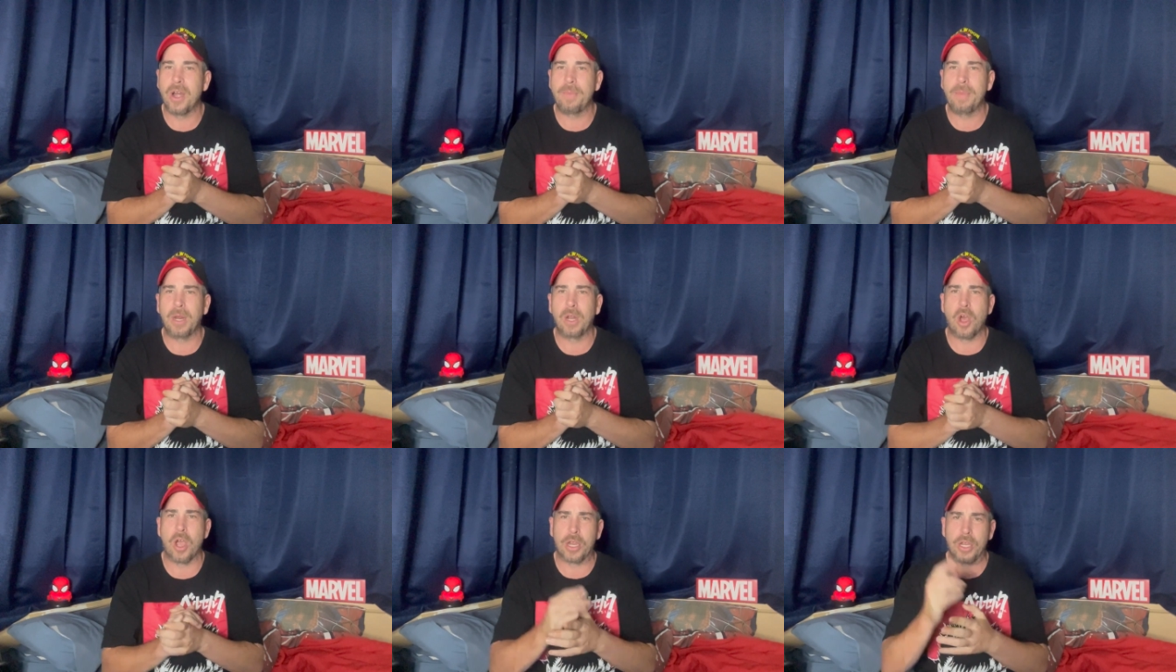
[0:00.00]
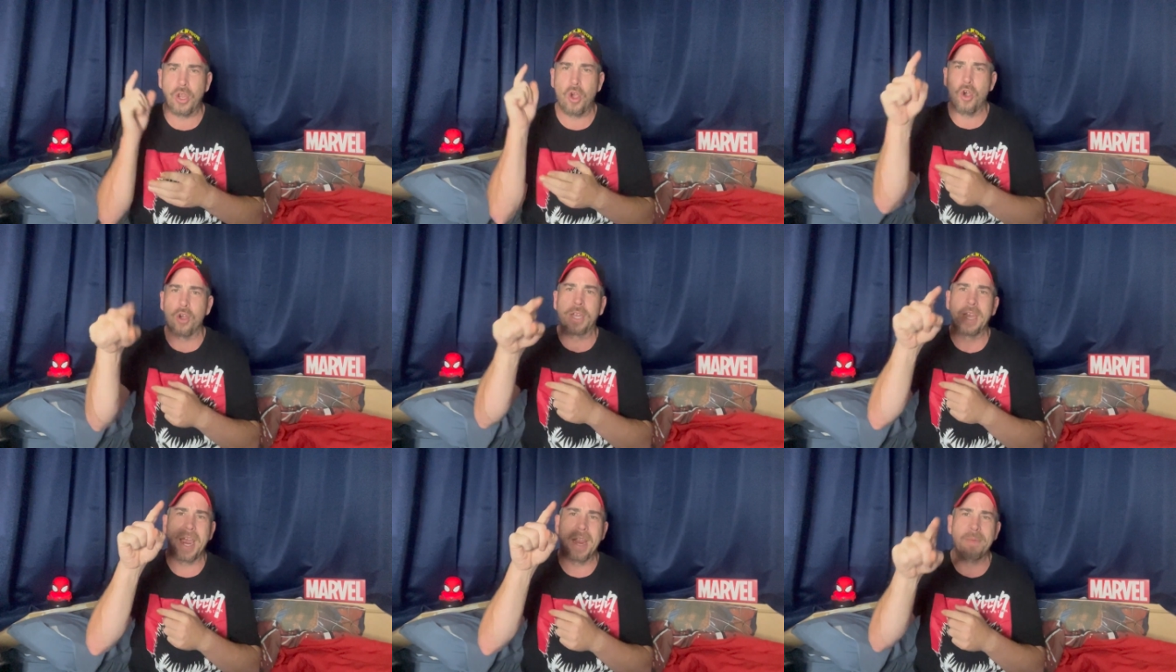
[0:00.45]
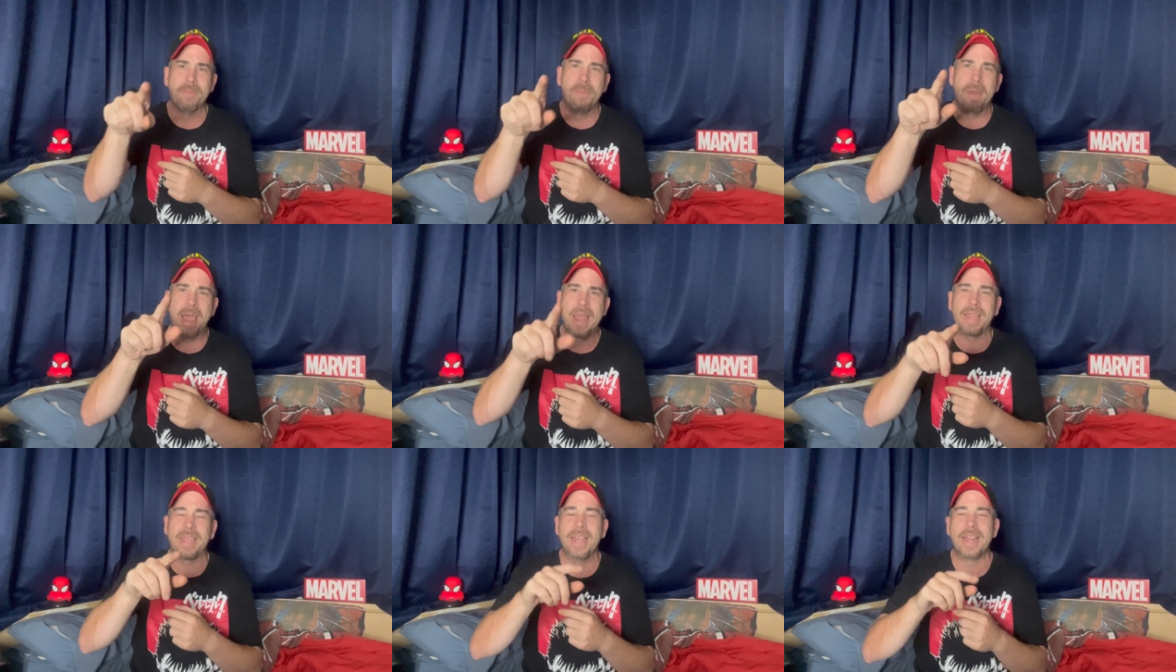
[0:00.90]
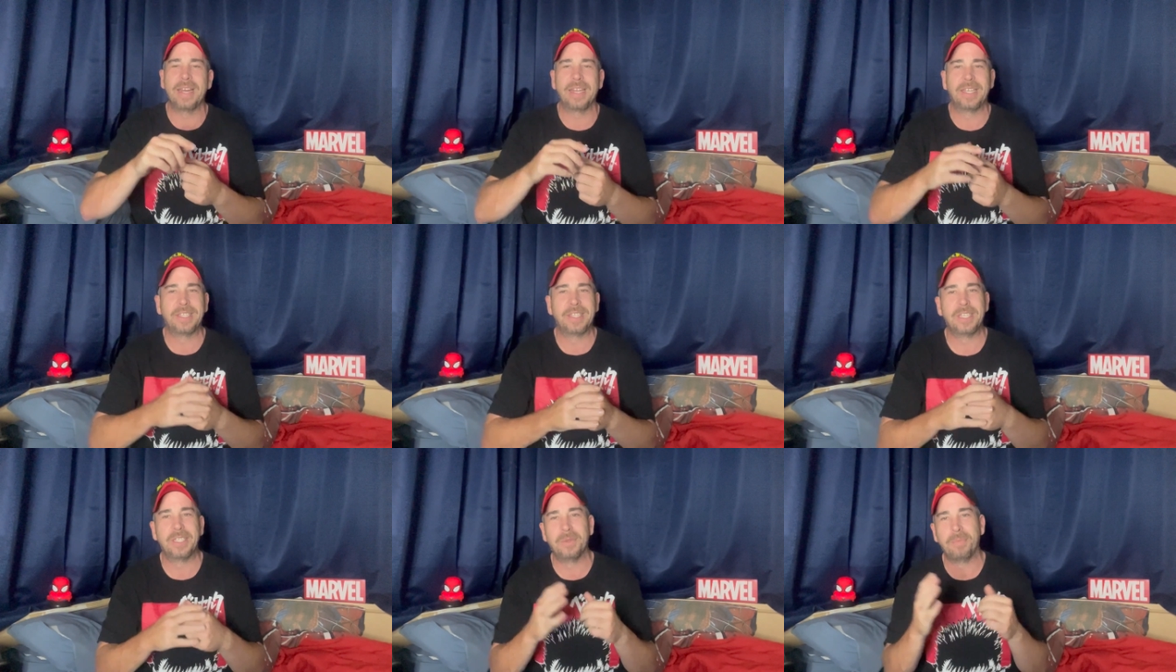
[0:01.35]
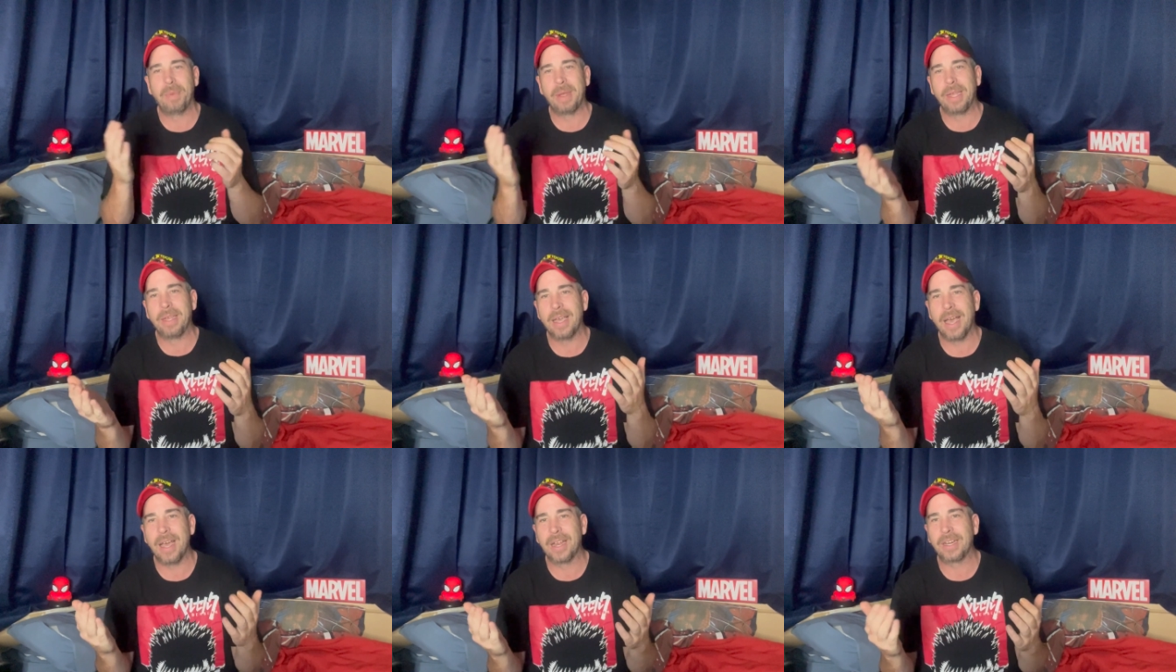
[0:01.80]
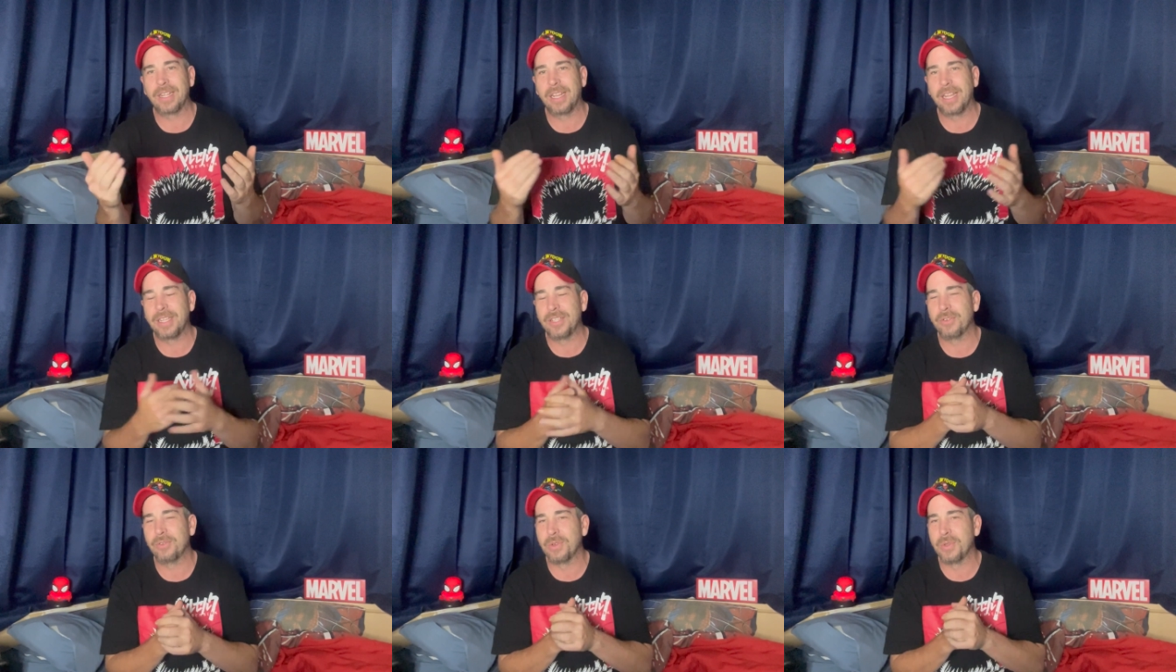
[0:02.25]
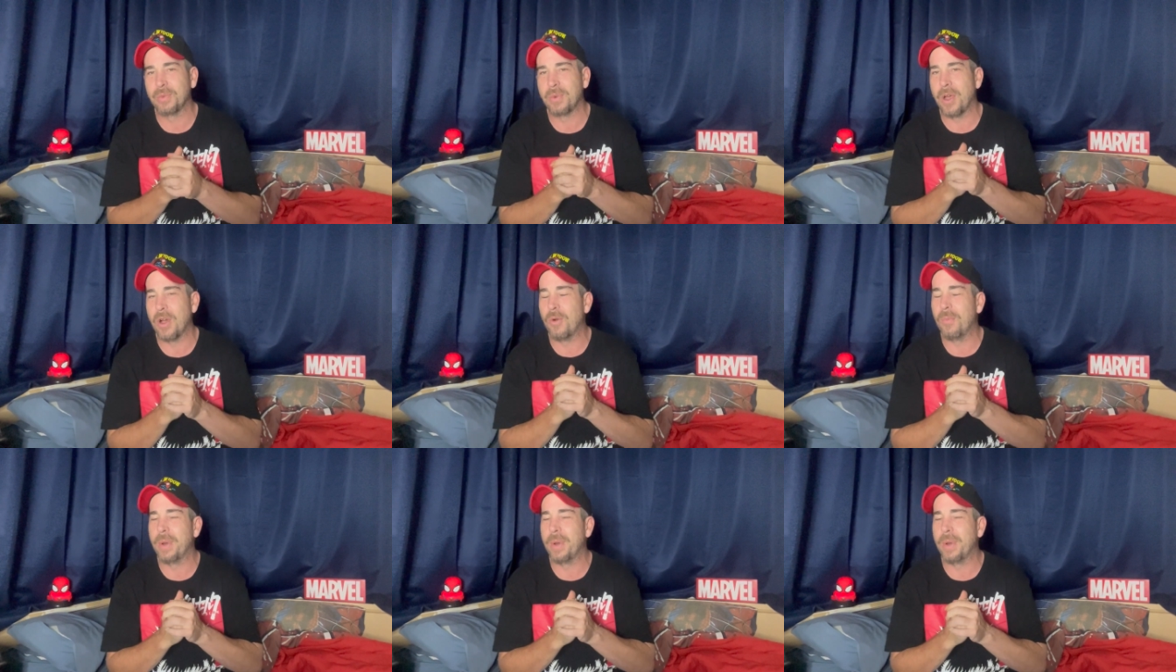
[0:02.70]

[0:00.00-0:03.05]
he'll be like, you're getting back in, because he's a big art collector as well.